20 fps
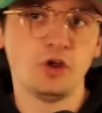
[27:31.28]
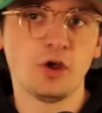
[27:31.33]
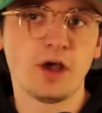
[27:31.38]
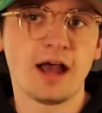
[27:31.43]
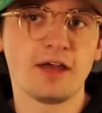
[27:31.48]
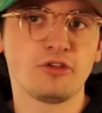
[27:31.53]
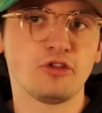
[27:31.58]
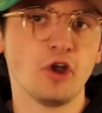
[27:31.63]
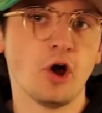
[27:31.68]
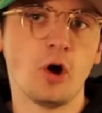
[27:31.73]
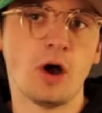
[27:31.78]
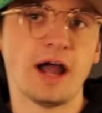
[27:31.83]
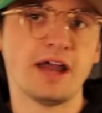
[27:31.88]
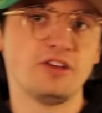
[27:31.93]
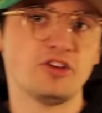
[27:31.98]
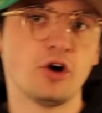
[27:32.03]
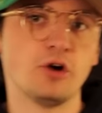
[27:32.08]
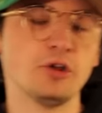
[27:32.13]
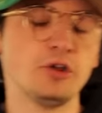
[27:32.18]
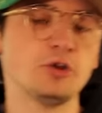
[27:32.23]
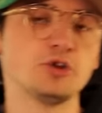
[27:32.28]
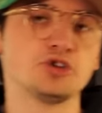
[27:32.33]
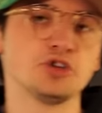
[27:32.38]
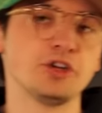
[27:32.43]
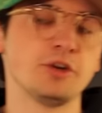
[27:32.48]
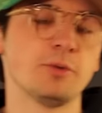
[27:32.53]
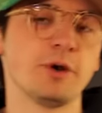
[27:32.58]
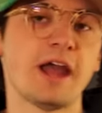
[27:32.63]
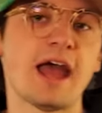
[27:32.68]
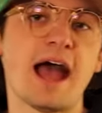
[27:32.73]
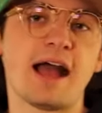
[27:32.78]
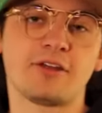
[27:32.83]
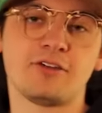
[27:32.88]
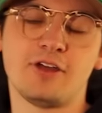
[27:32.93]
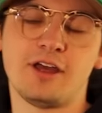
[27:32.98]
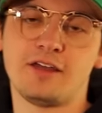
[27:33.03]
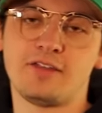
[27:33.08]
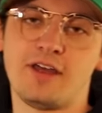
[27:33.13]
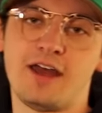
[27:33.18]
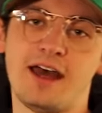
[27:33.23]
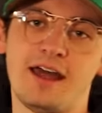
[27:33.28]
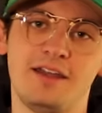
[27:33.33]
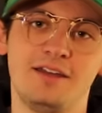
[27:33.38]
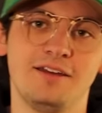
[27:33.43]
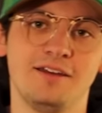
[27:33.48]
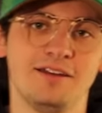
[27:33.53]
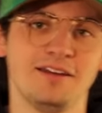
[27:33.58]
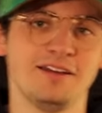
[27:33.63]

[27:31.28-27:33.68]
you guys know I don't usually react like that,